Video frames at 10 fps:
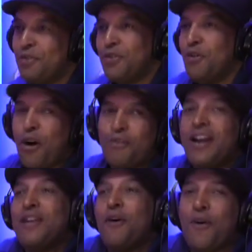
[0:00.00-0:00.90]
you you
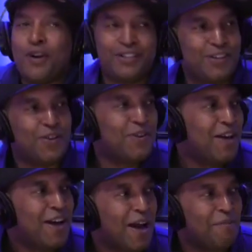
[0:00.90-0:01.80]
already on, so
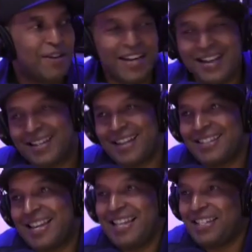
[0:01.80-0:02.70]
I mean that
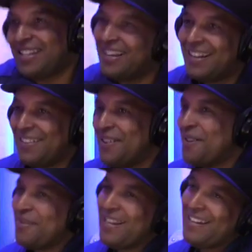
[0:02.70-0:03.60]
that's easy. You know what I oh, mean?